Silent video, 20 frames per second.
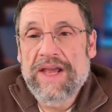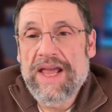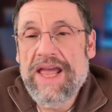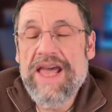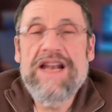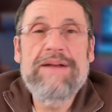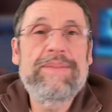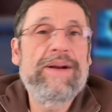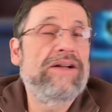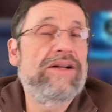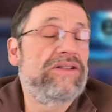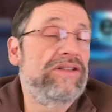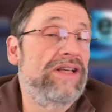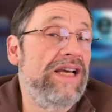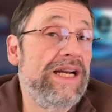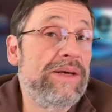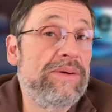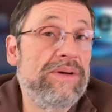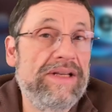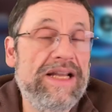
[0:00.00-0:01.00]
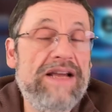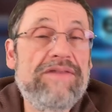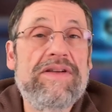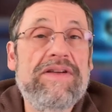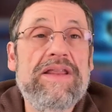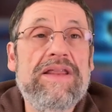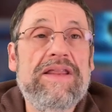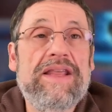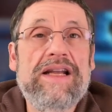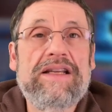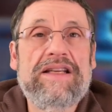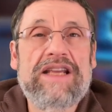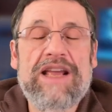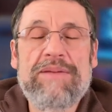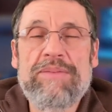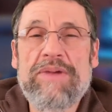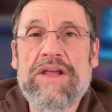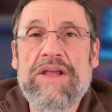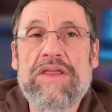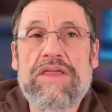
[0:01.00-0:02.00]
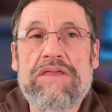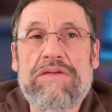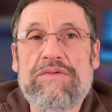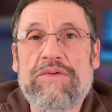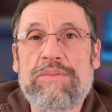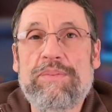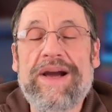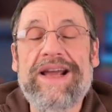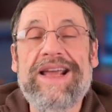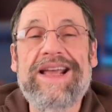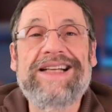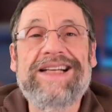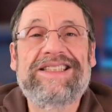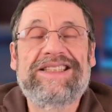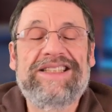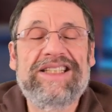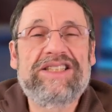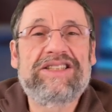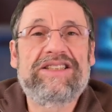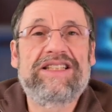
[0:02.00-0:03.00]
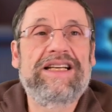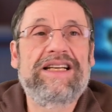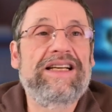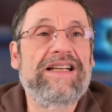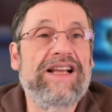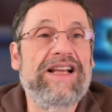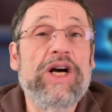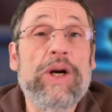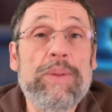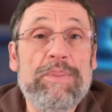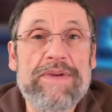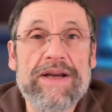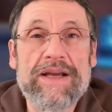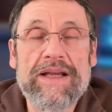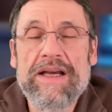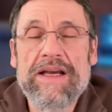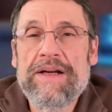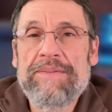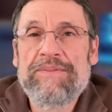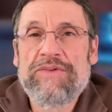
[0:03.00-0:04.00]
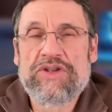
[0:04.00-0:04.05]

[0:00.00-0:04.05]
and about 10 or 11 that came in by assisting and helping,